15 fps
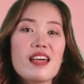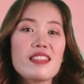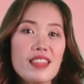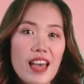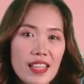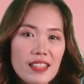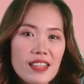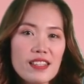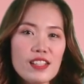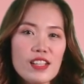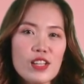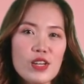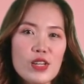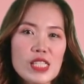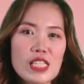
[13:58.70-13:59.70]
And that
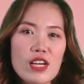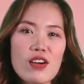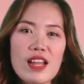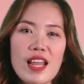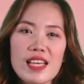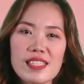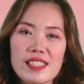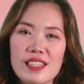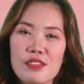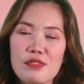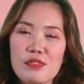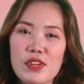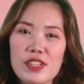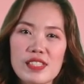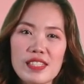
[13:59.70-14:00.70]
concludes our
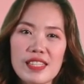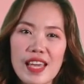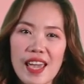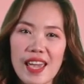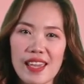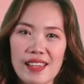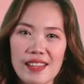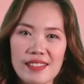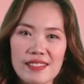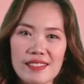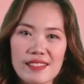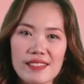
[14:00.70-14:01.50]
lesson for today.